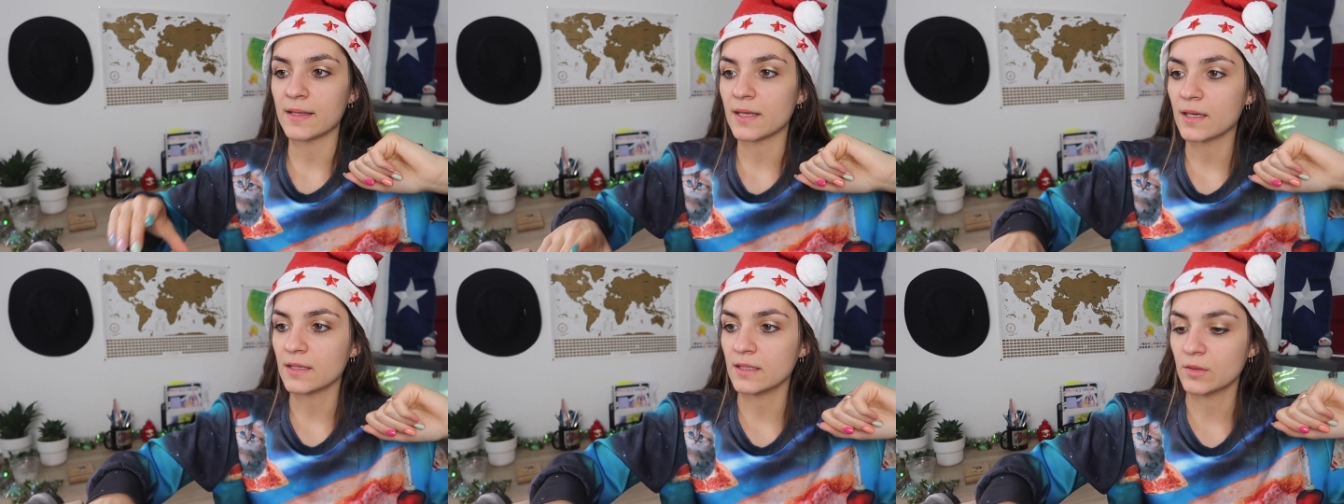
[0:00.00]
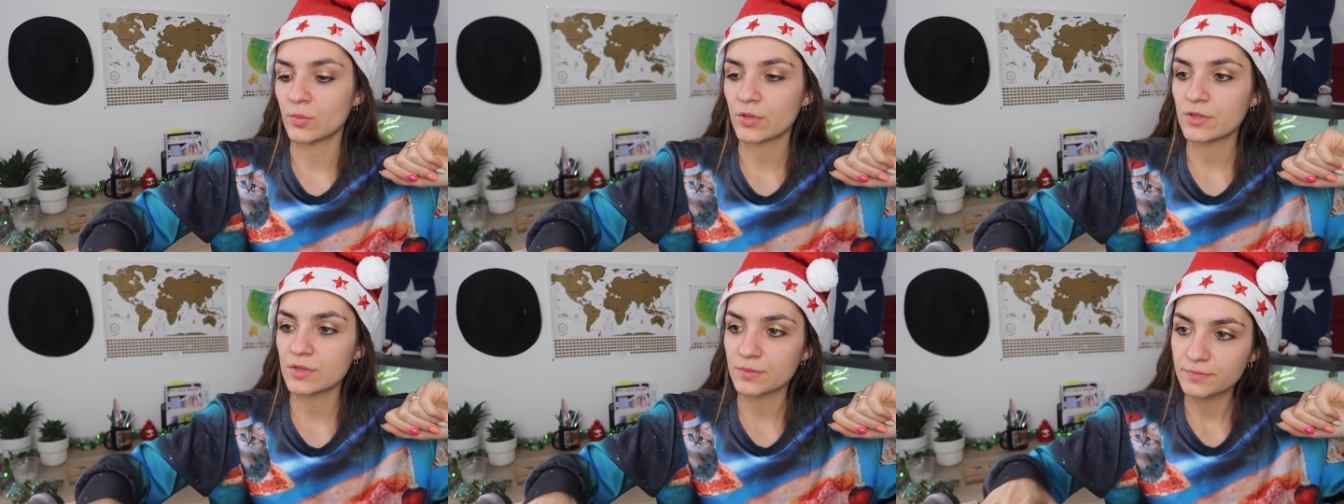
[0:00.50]
anna
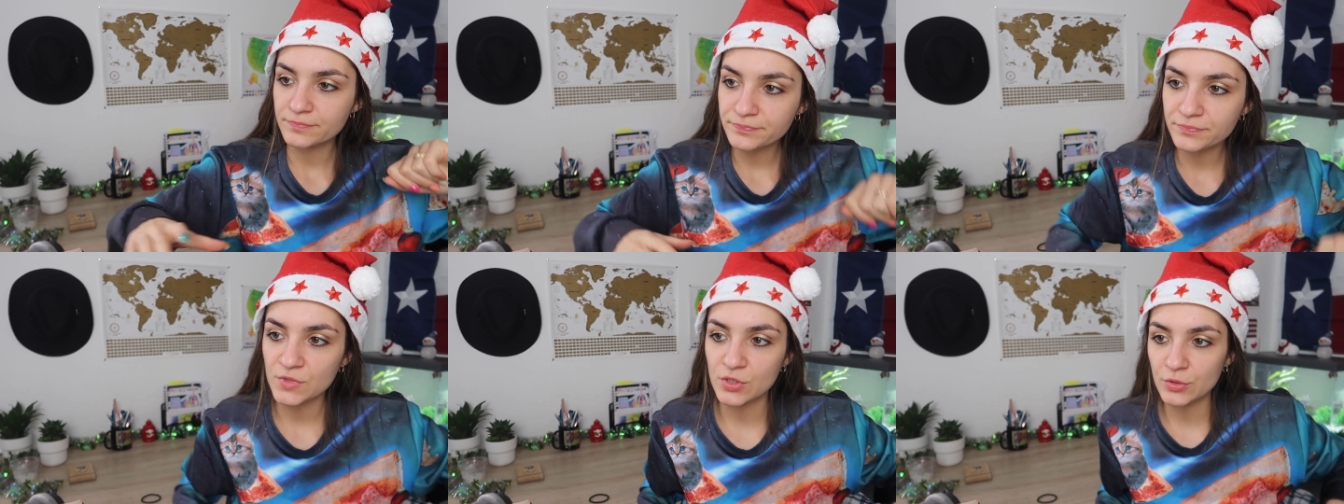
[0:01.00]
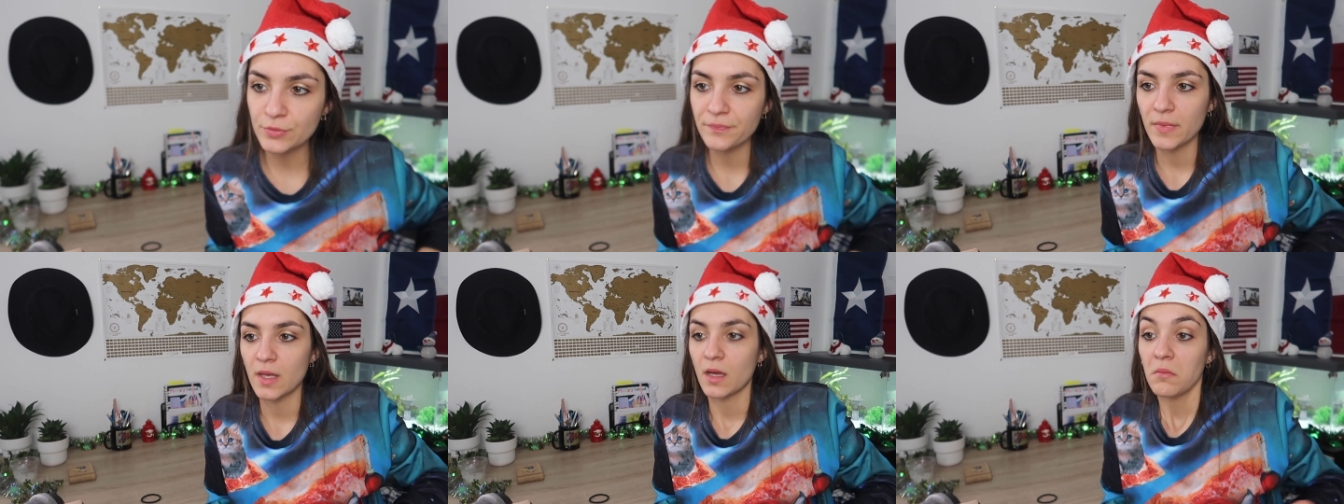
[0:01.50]
gilbert too
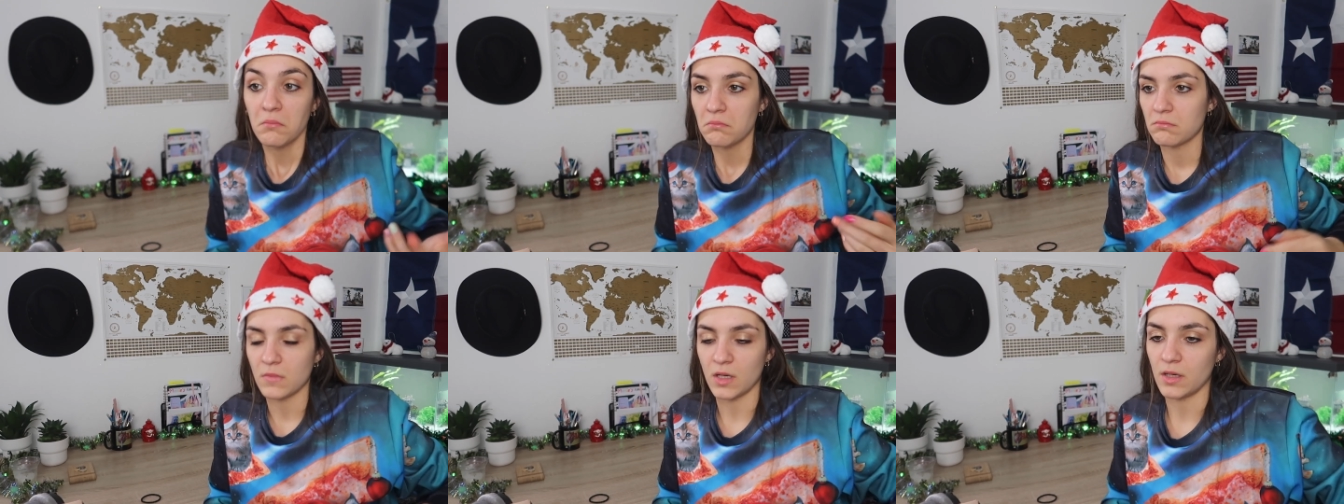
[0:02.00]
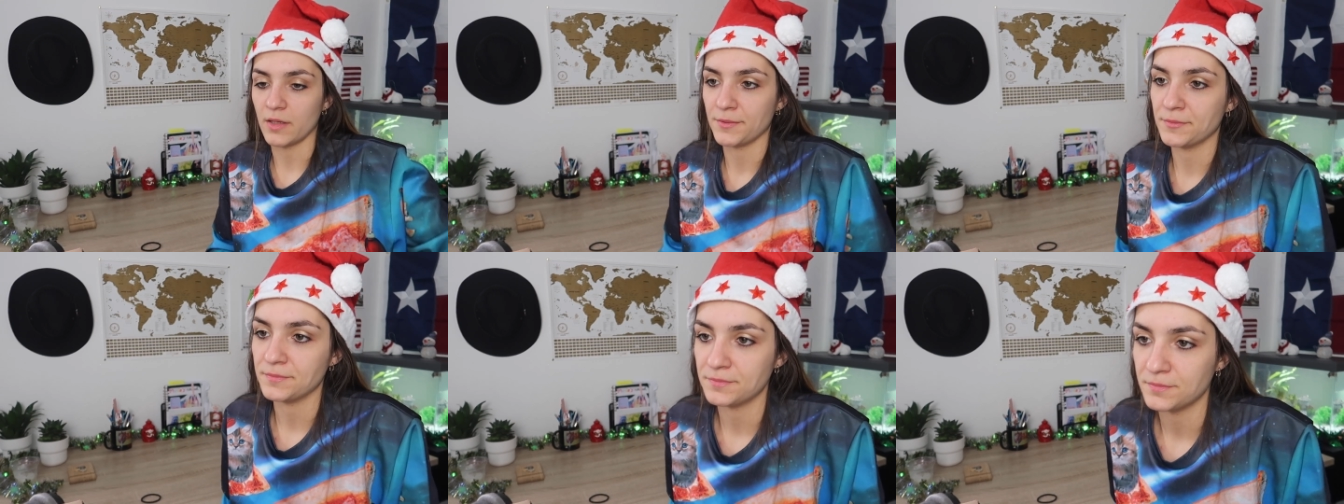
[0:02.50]

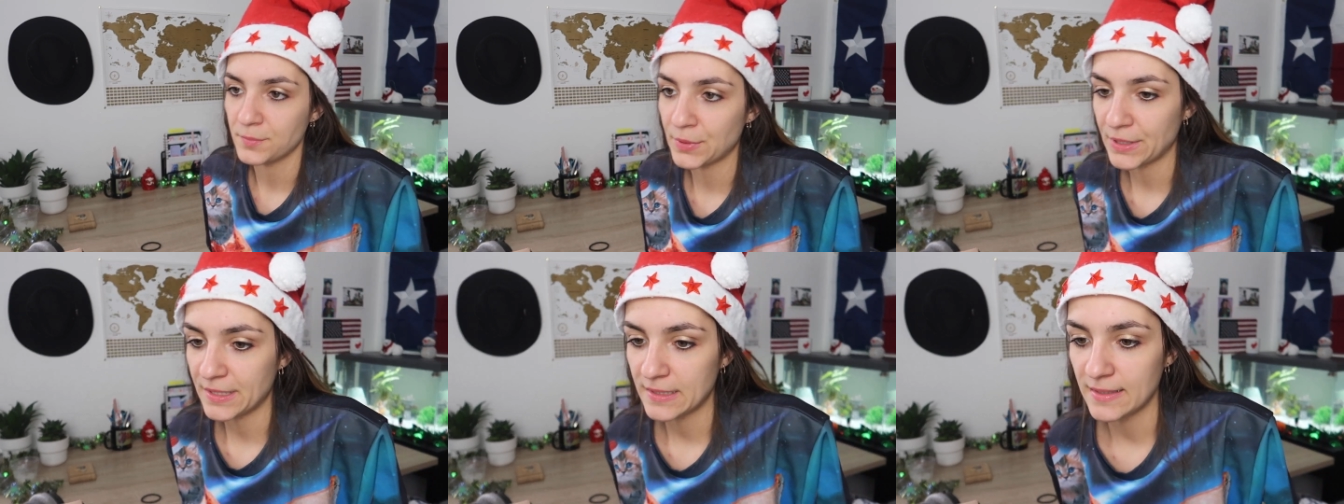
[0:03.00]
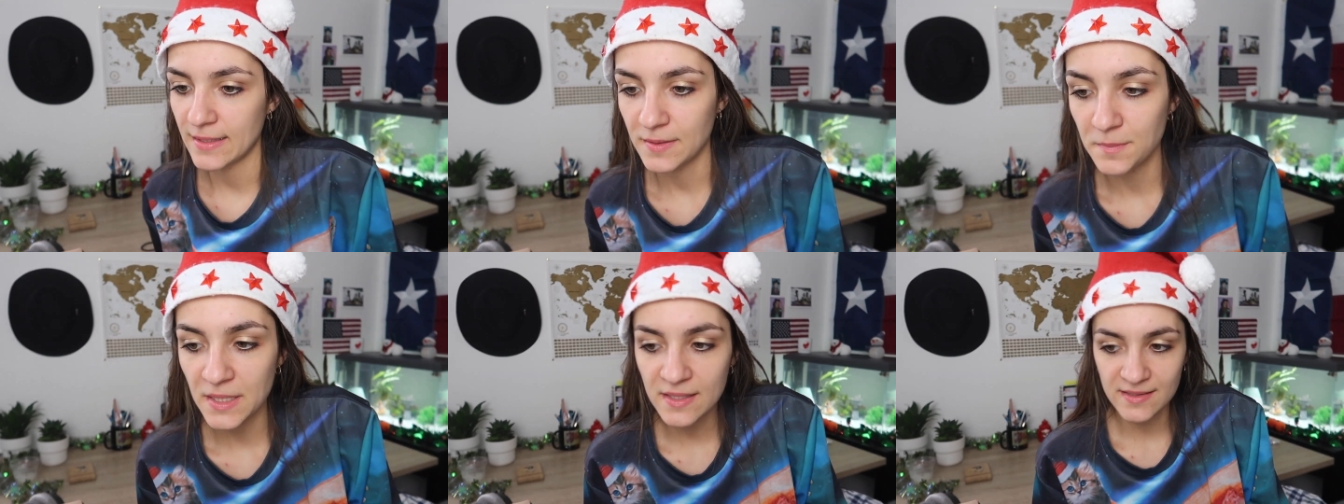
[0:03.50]
um, but
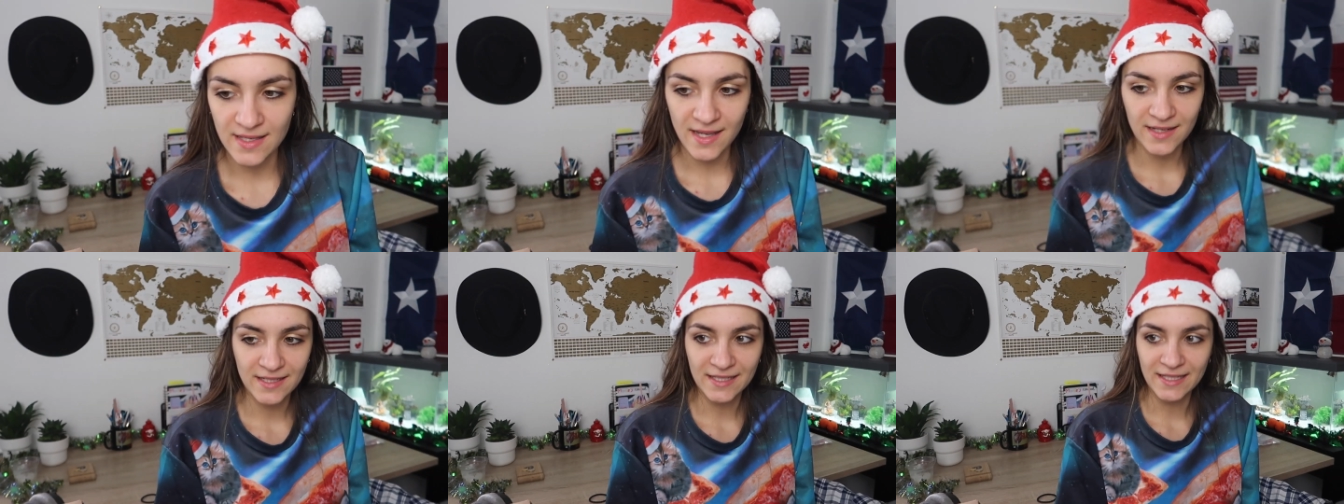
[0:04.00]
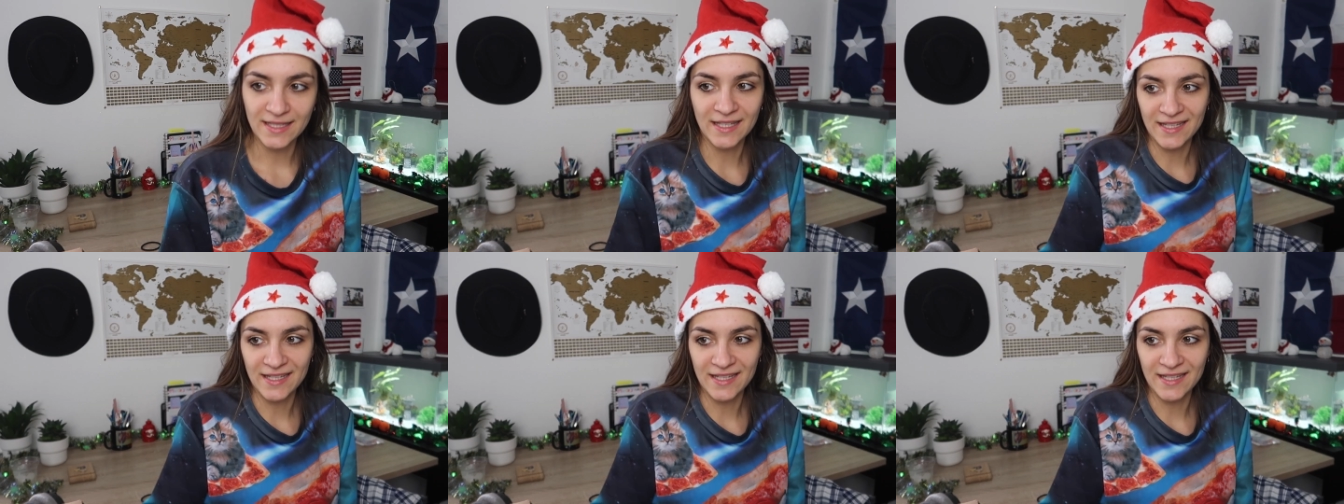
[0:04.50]
it means that he